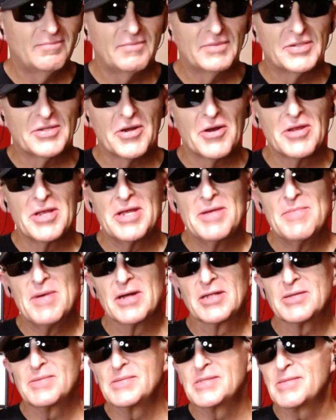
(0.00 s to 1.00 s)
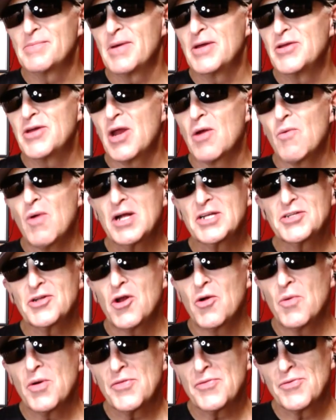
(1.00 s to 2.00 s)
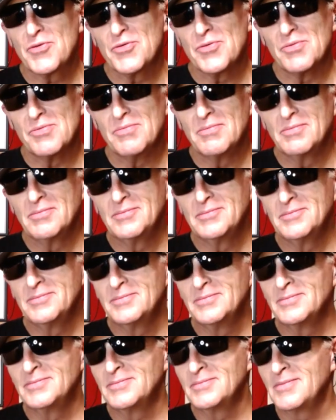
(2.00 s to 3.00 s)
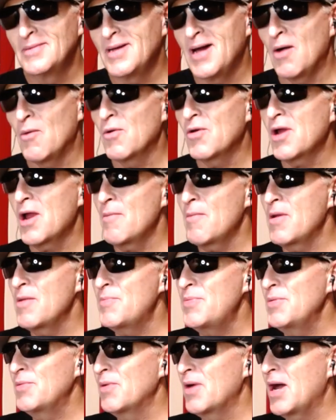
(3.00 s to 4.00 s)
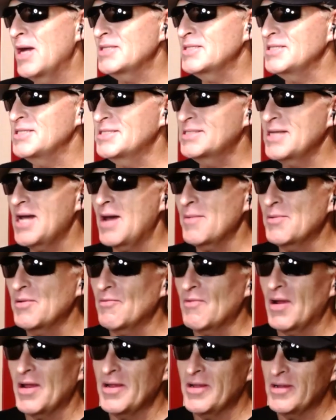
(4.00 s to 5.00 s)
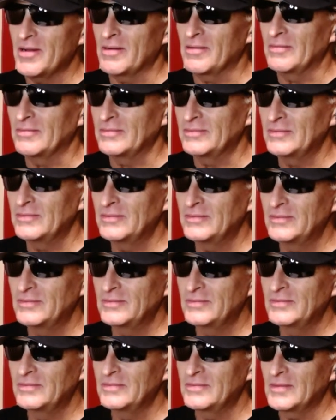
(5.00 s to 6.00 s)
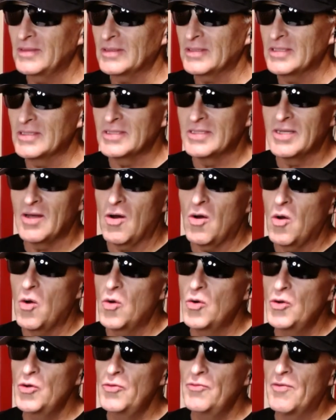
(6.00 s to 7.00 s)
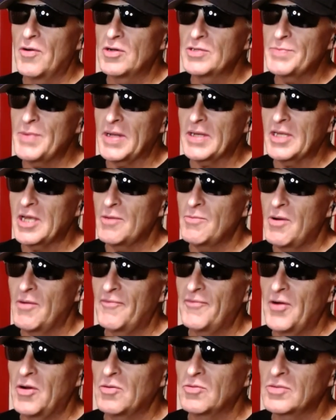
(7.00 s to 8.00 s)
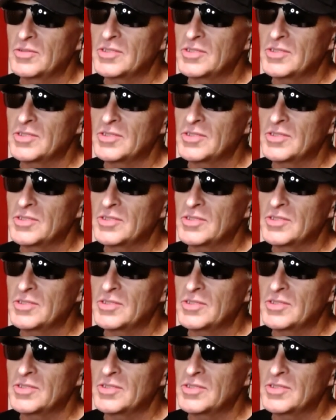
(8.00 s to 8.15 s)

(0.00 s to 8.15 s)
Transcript: Dirty email to me said, man, you got to watch it all the way through. I wonder how many people actually stopped it right here. Because isn't a whole new verse about to come up, folks.